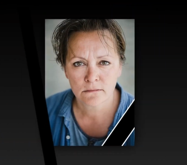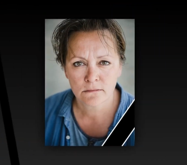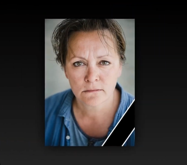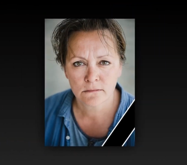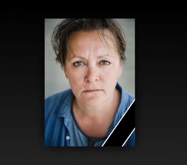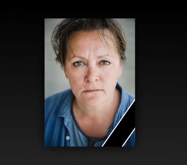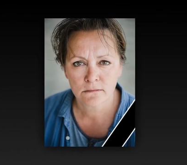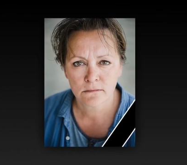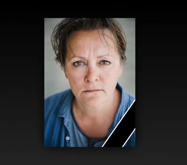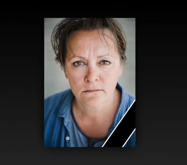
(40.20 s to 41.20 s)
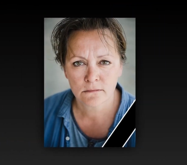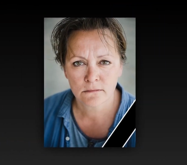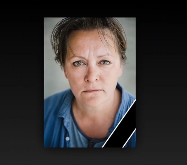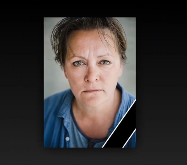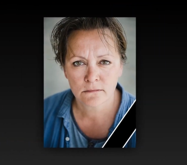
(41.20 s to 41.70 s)

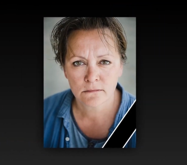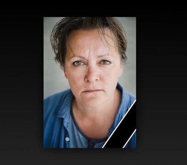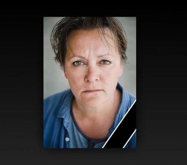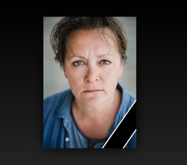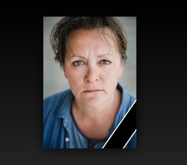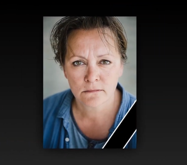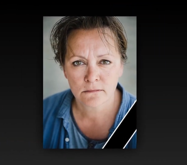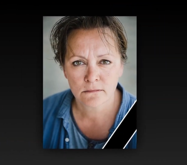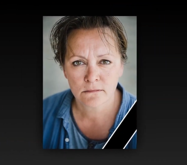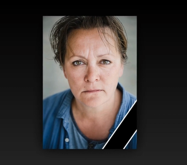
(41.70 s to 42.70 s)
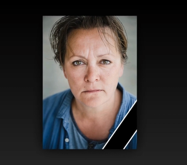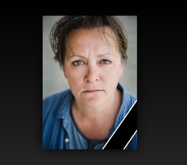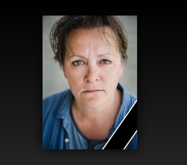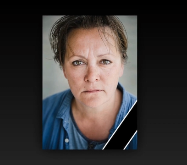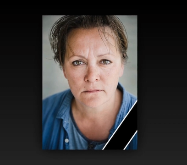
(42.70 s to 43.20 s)

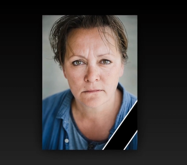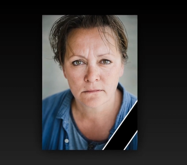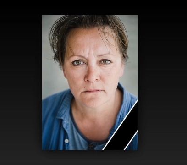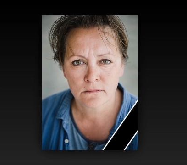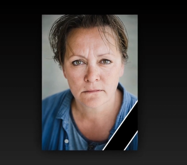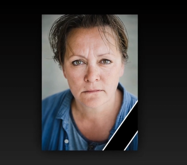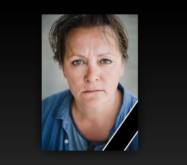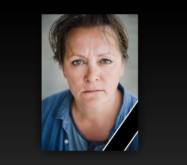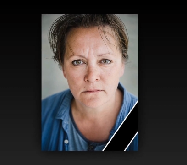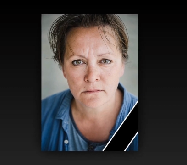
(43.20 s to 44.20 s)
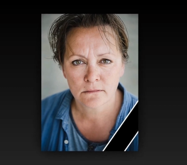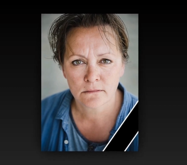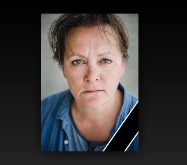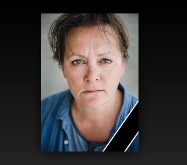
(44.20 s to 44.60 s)
Nothing is said.